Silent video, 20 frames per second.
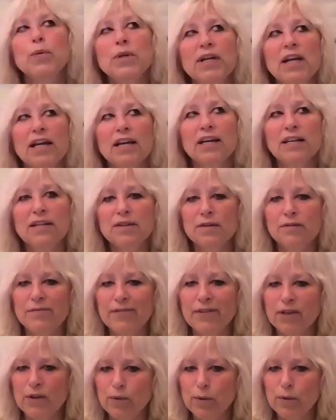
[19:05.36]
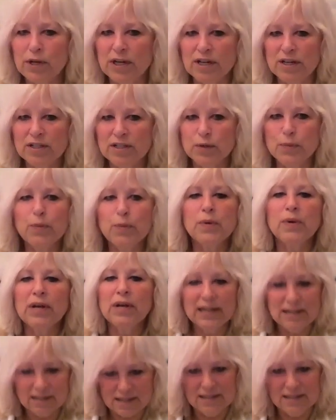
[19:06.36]
would like the viewers
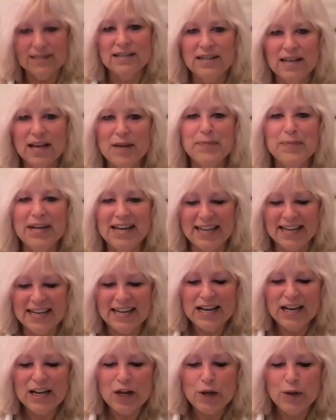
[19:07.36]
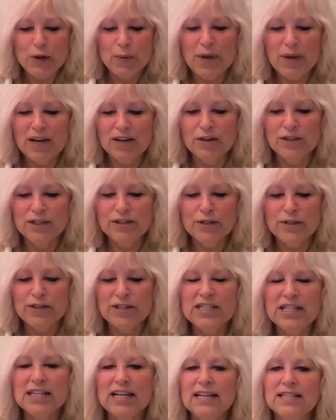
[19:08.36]
and Emily, we are going to
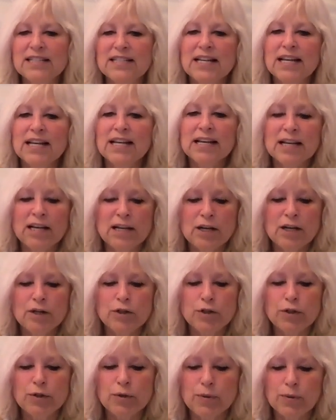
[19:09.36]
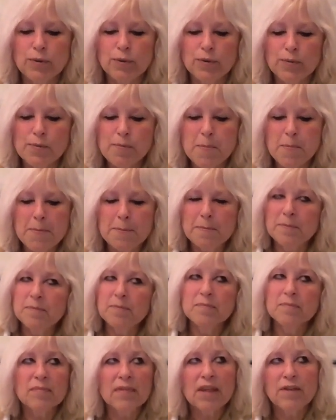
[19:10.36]
discuss, to
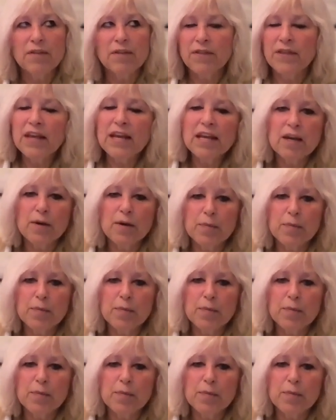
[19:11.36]
think